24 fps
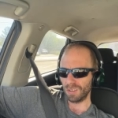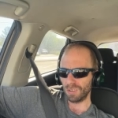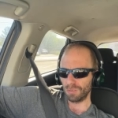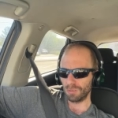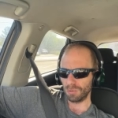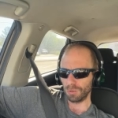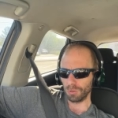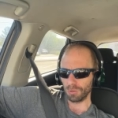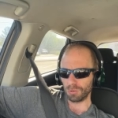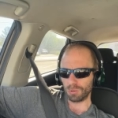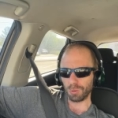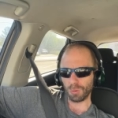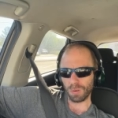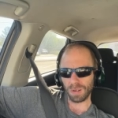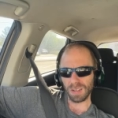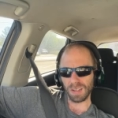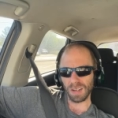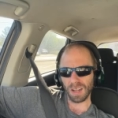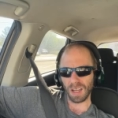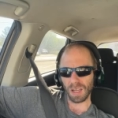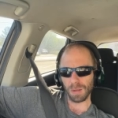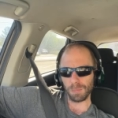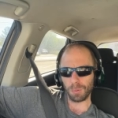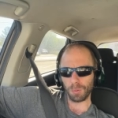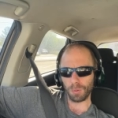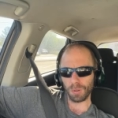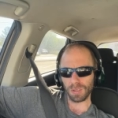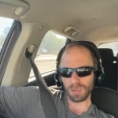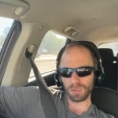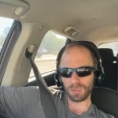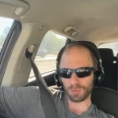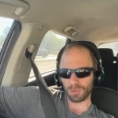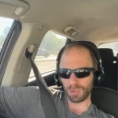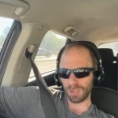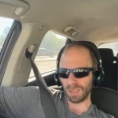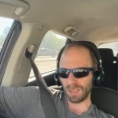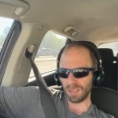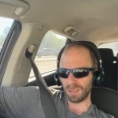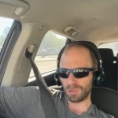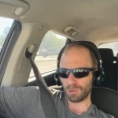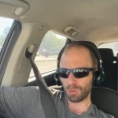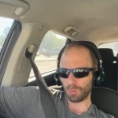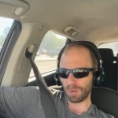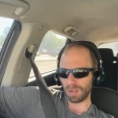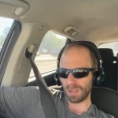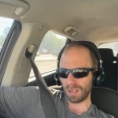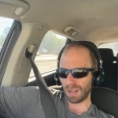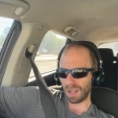Rule 29.3 and
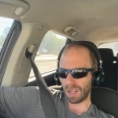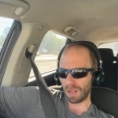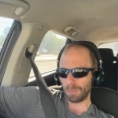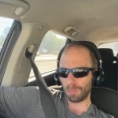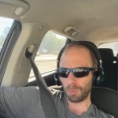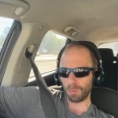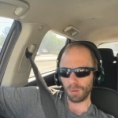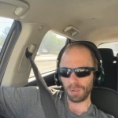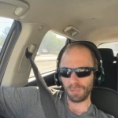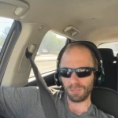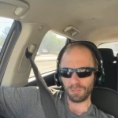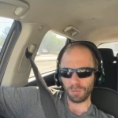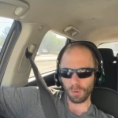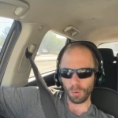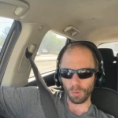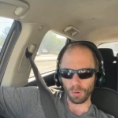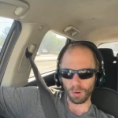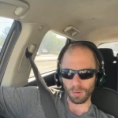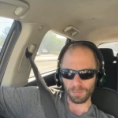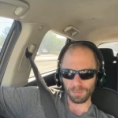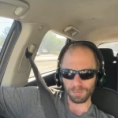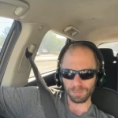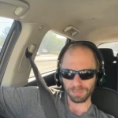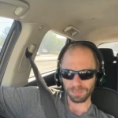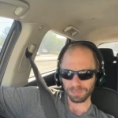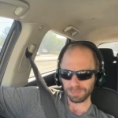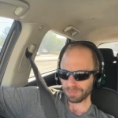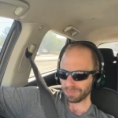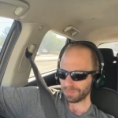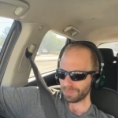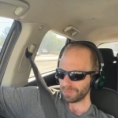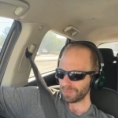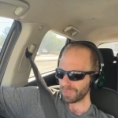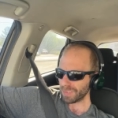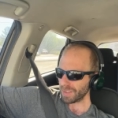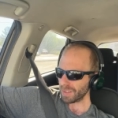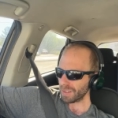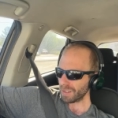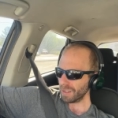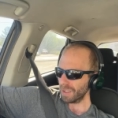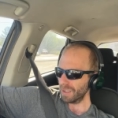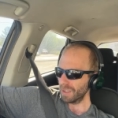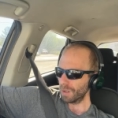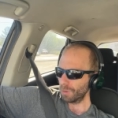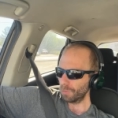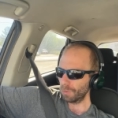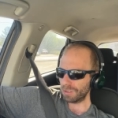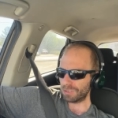29.4,
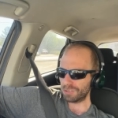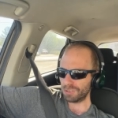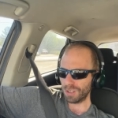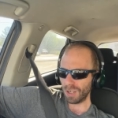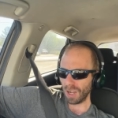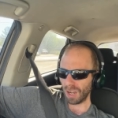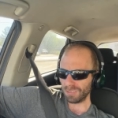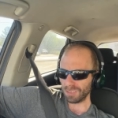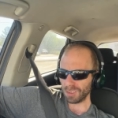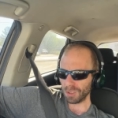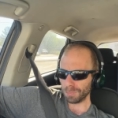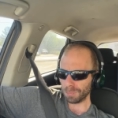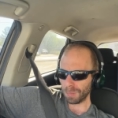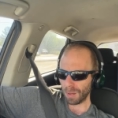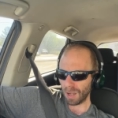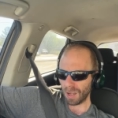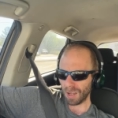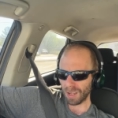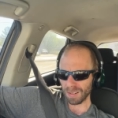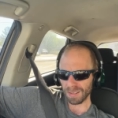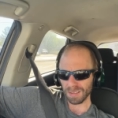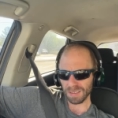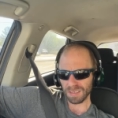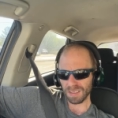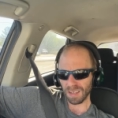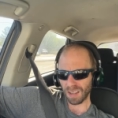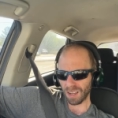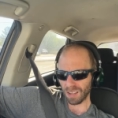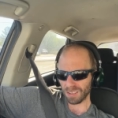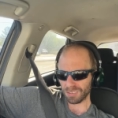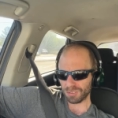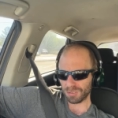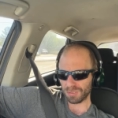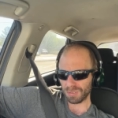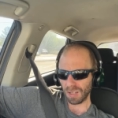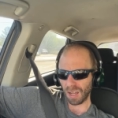which govern bond and cost